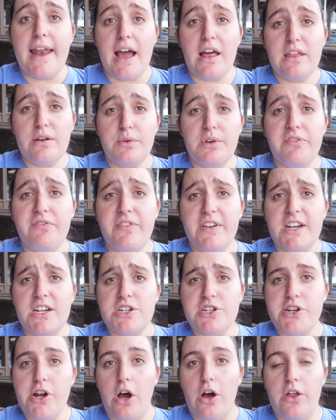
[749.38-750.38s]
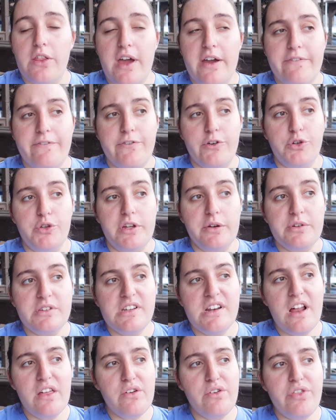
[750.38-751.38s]
Now that we finished all that food, there
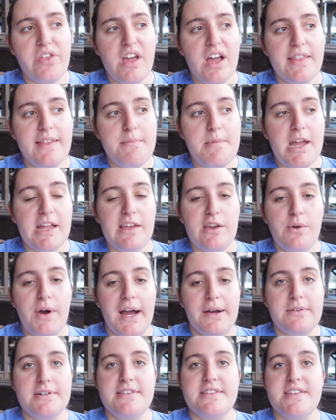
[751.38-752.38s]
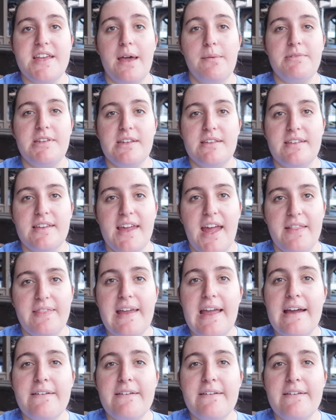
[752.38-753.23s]
was another thing on the menu I was tempted to get.